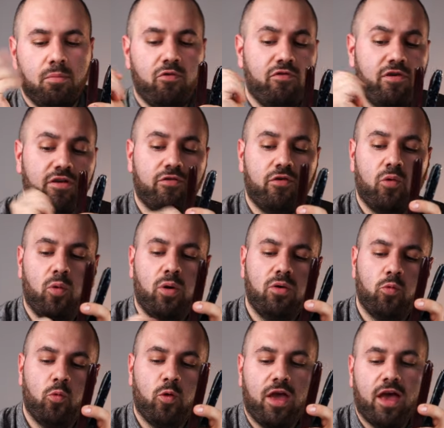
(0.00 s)
Moving
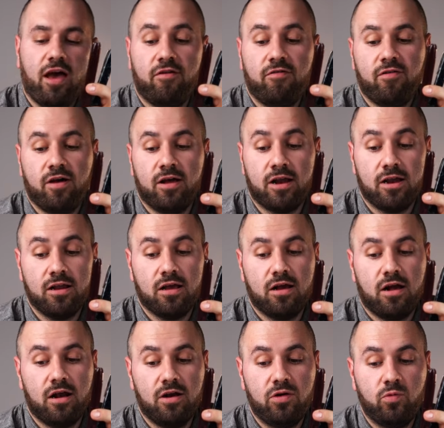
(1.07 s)
forward, we have another
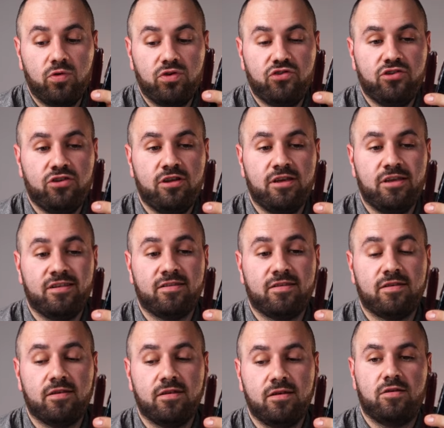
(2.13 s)
color which
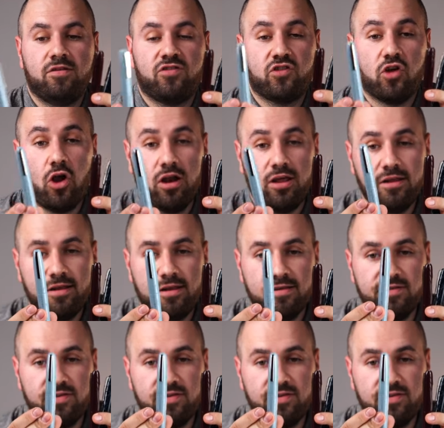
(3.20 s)
is solid and